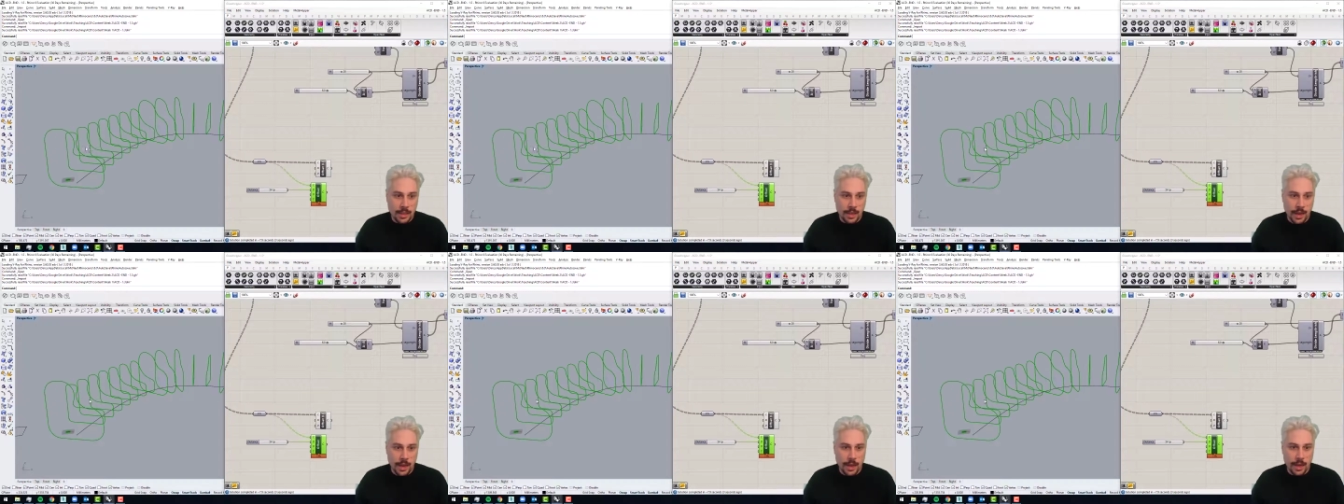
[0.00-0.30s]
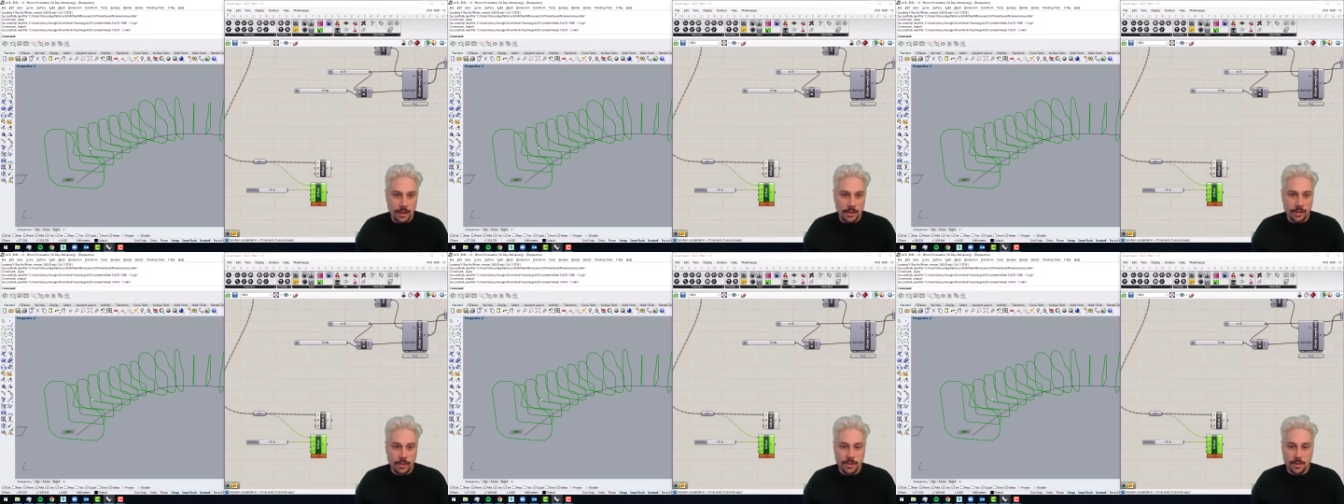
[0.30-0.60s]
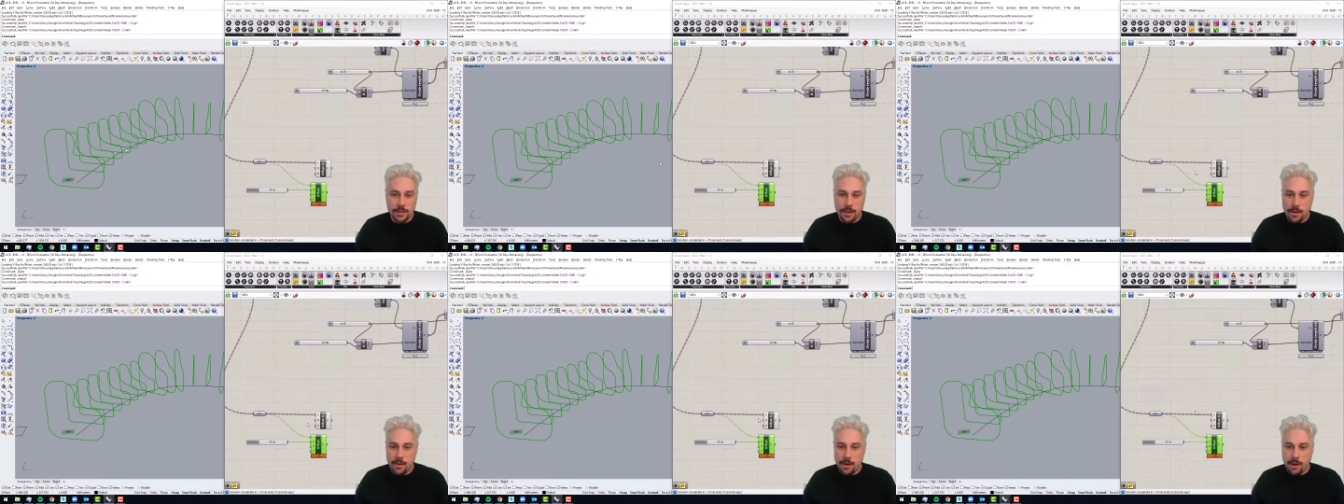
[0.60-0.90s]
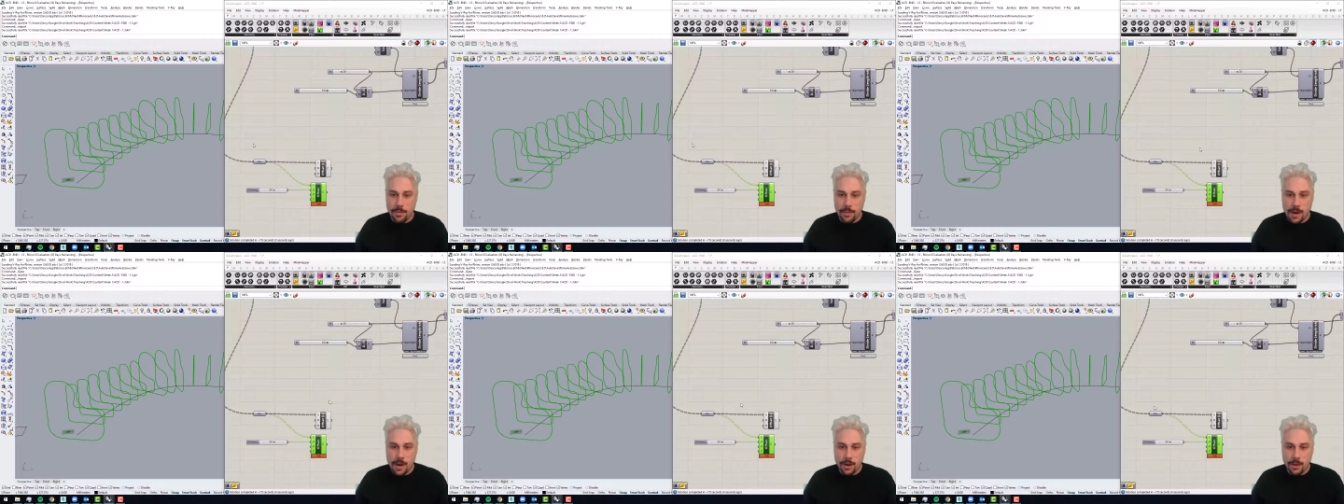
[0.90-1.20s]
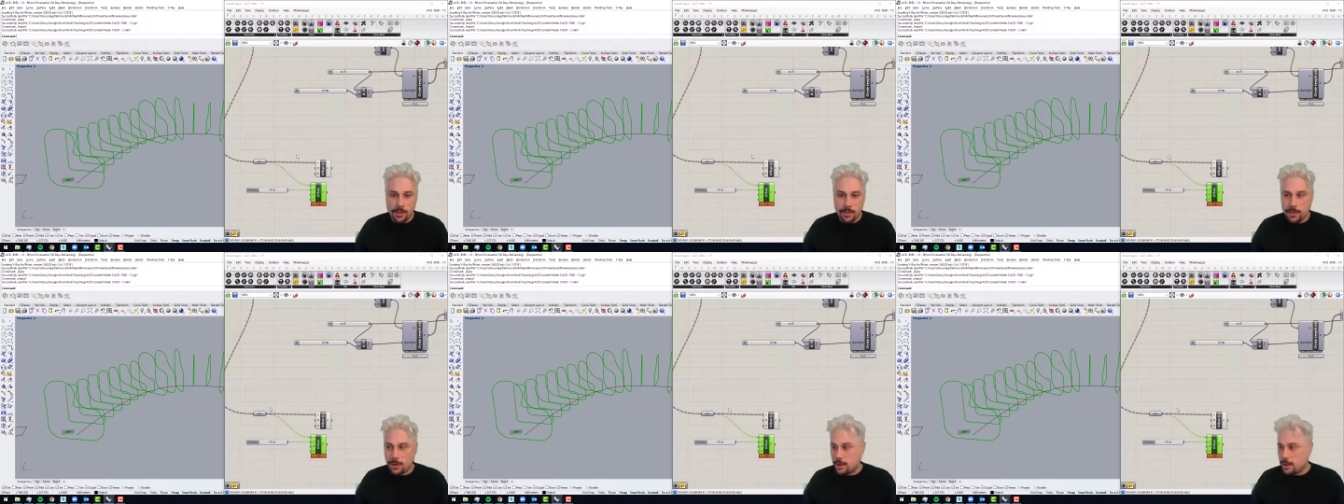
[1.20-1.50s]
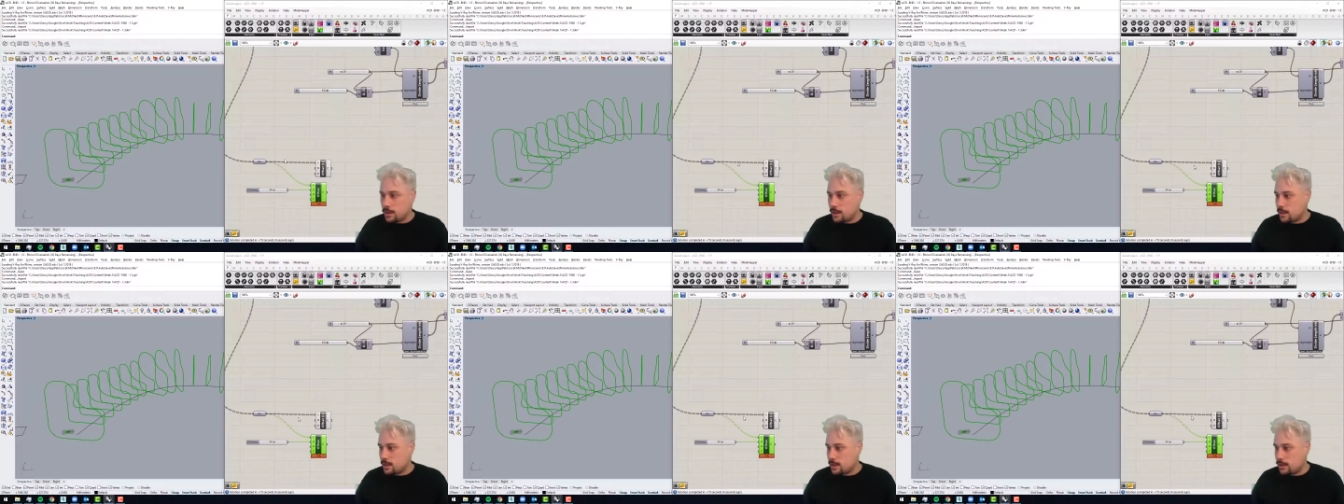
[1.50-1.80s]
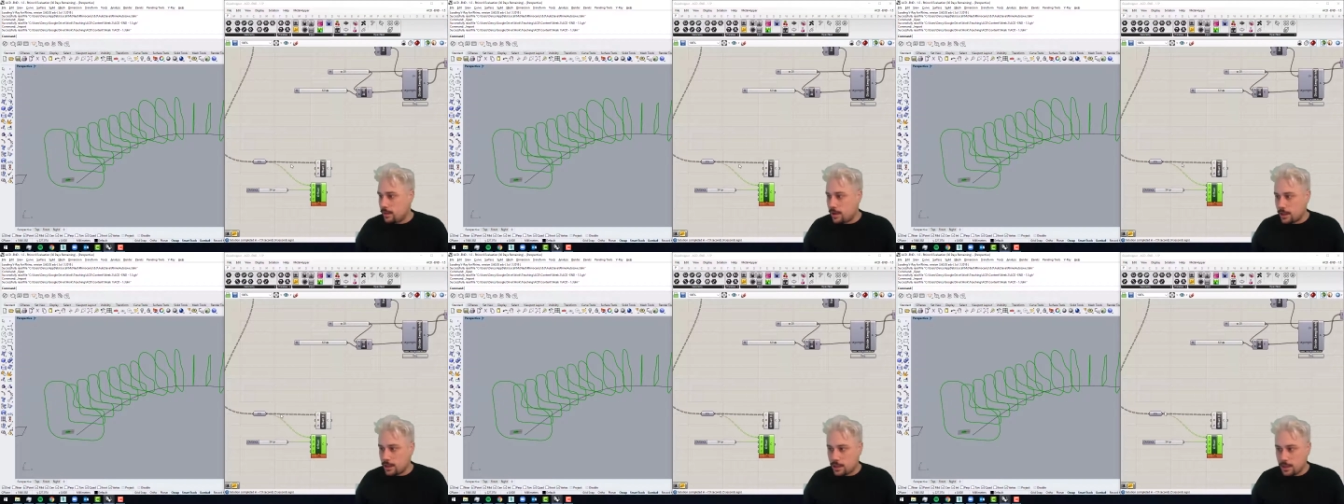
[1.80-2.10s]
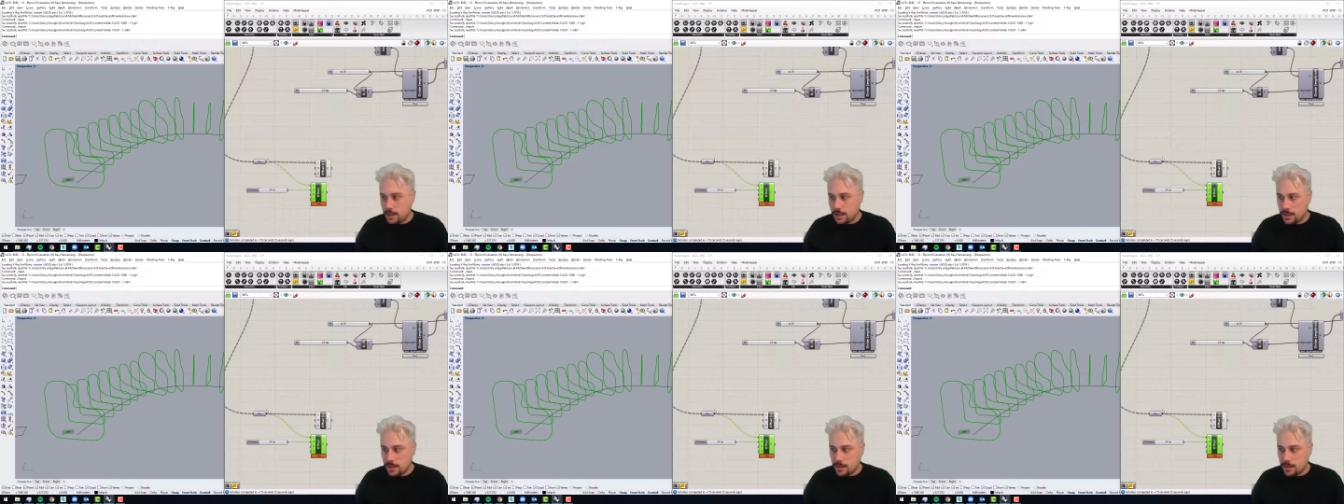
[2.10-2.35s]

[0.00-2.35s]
And don't worry about what direction